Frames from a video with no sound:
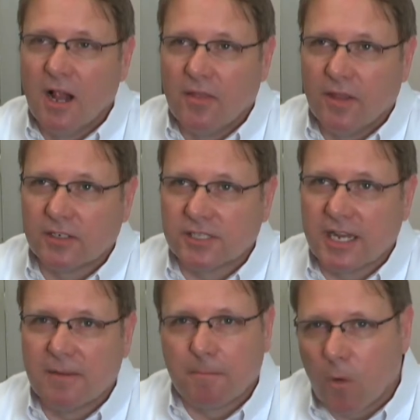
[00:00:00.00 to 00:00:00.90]
There's
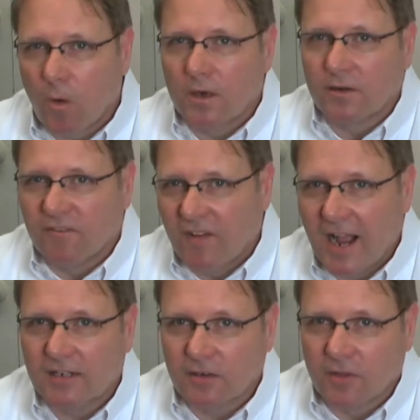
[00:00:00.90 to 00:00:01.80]
an important
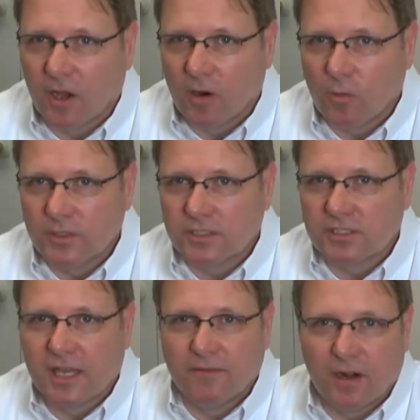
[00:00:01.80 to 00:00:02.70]
factor though, which
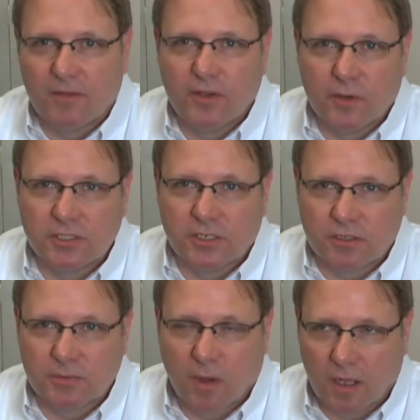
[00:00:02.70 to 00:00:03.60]
is that very few
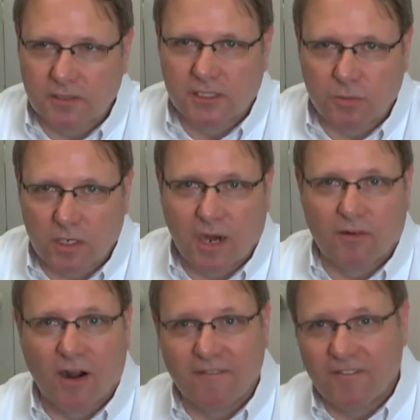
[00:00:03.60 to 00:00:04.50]
insurance policies will
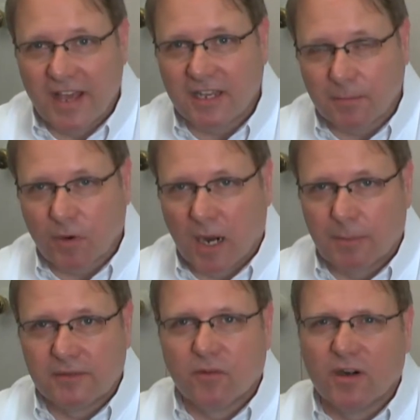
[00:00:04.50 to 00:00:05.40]
cover a vacant
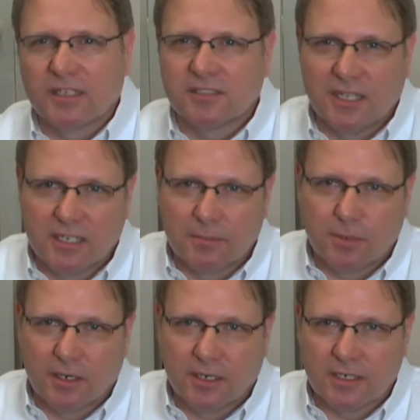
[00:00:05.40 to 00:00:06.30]
property for an extended
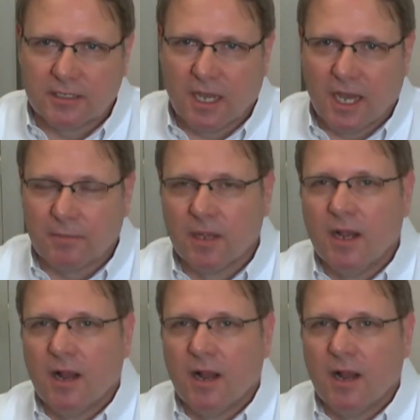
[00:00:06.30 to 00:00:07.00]
period of time.